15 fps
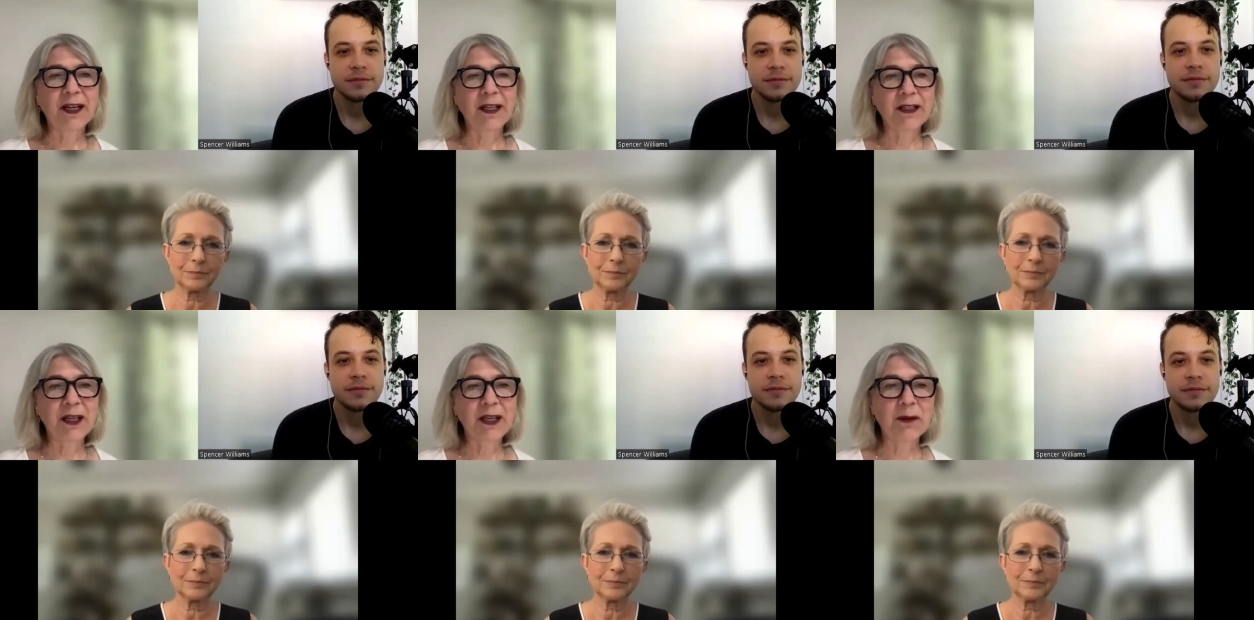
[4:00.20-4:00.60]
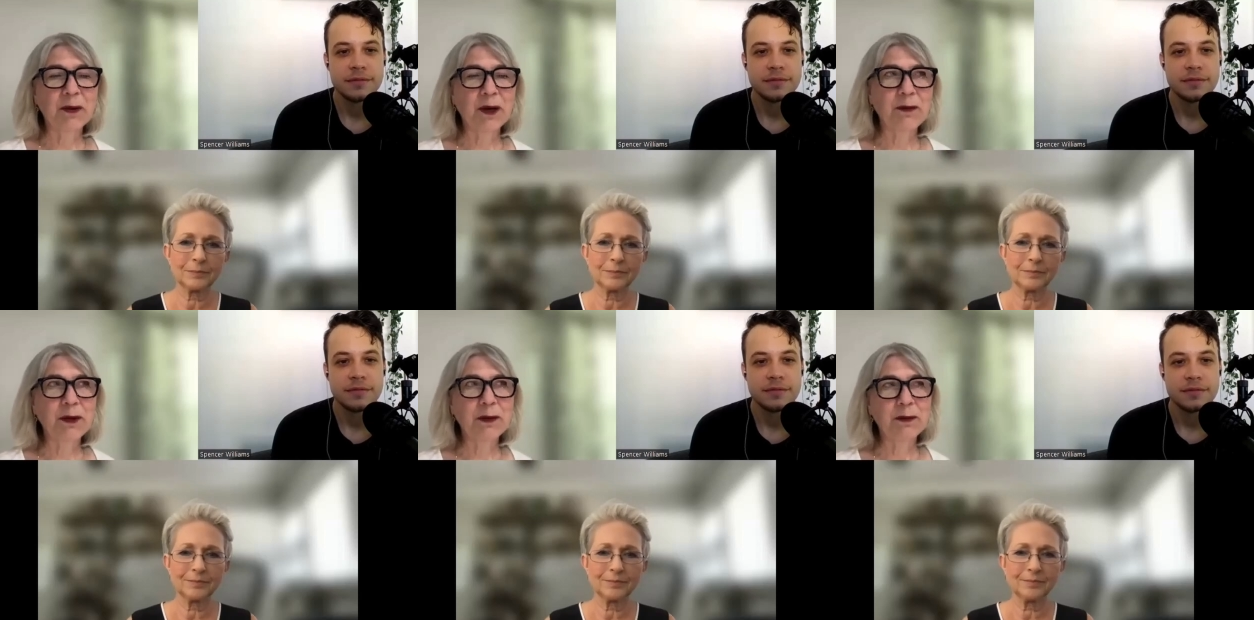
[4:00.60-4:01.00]
Speaker 1: on
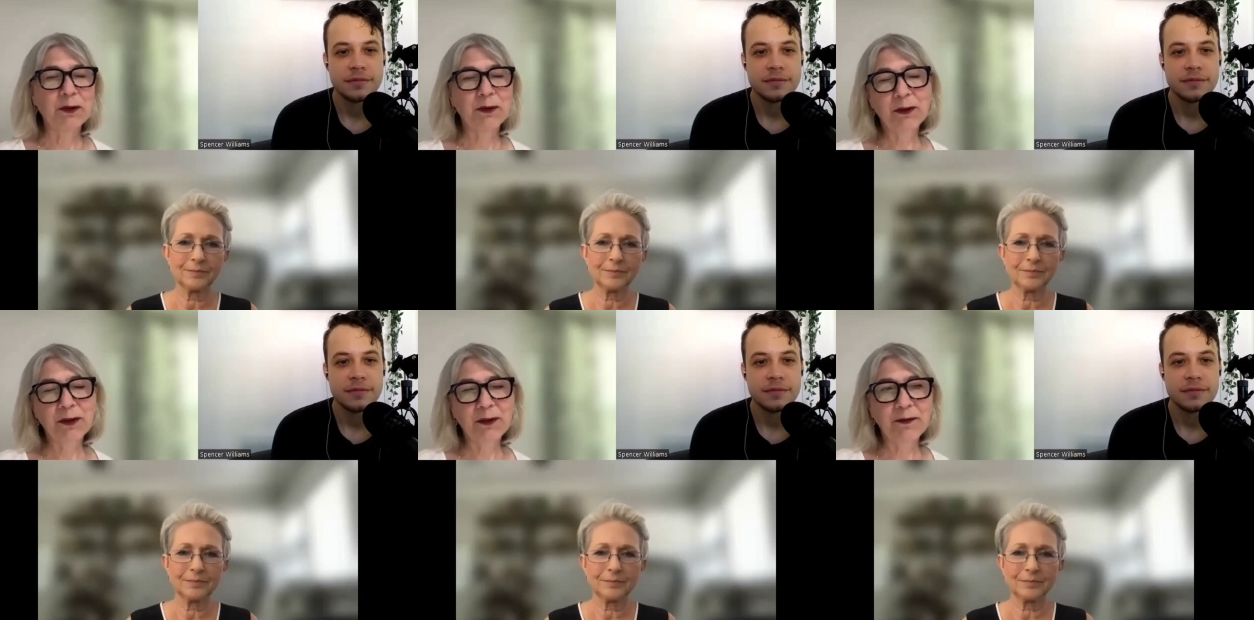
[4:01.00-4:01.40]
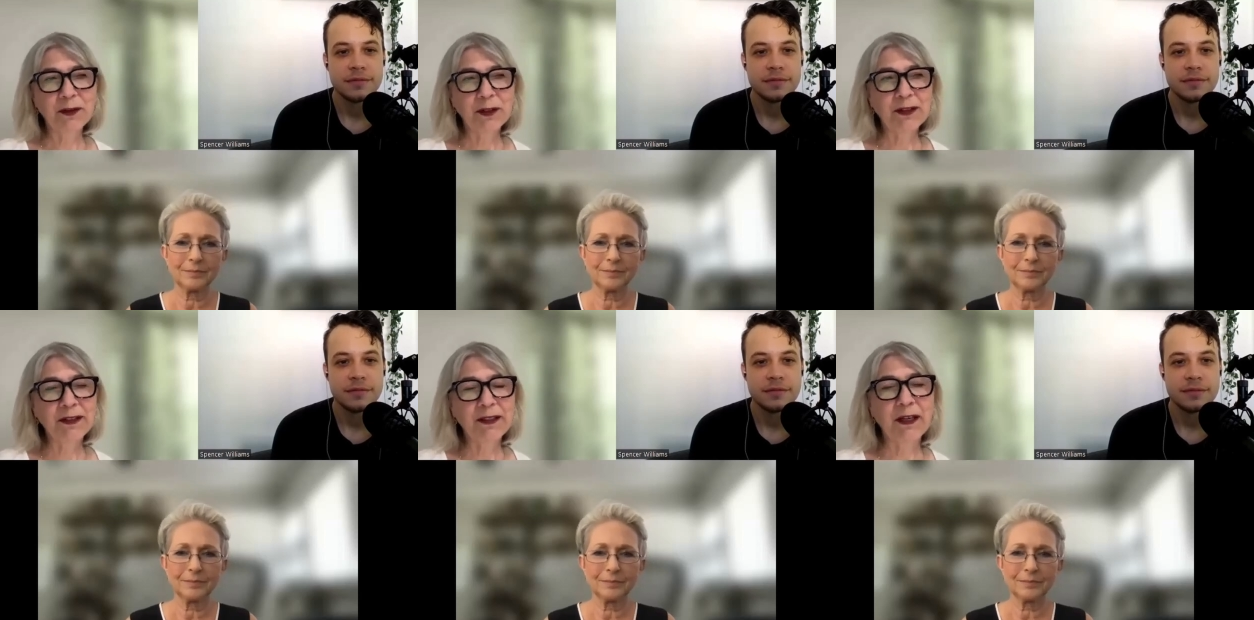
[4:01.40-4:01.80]
camera. I remember the
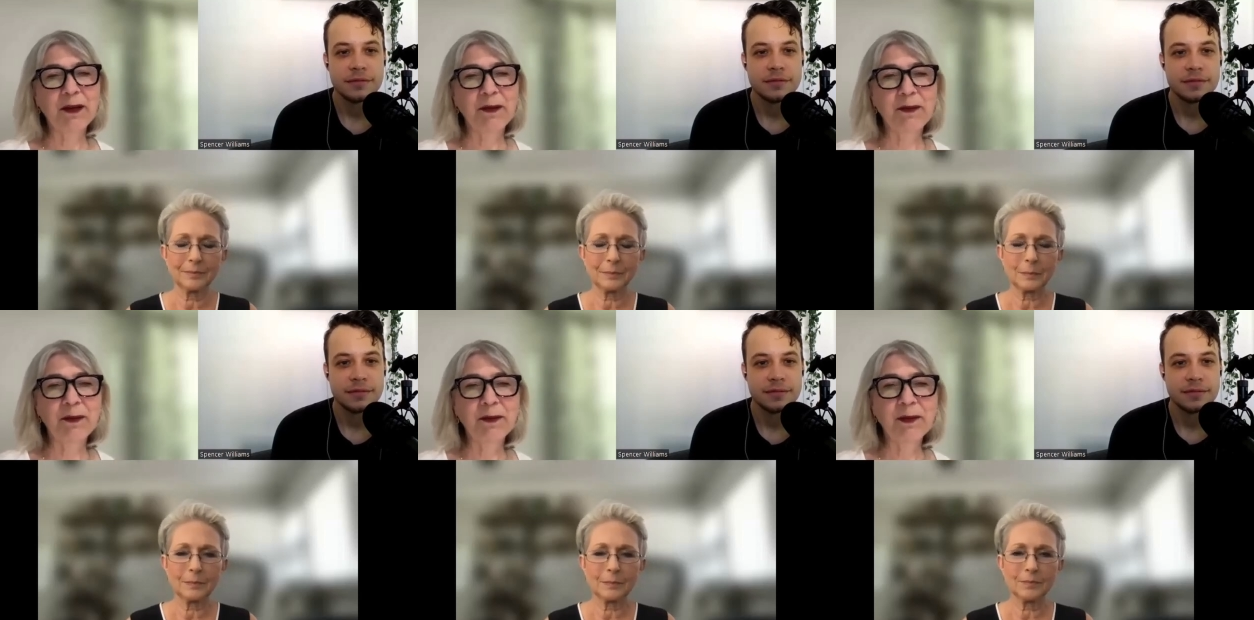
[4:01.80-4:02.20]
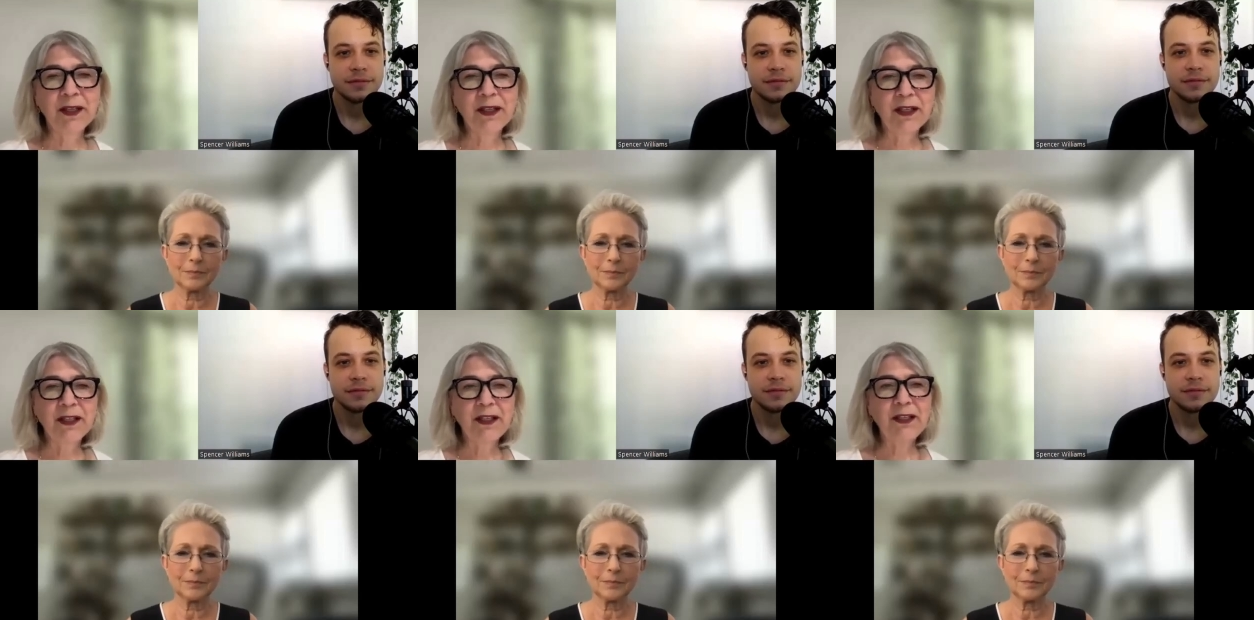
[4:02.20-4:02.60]
first time,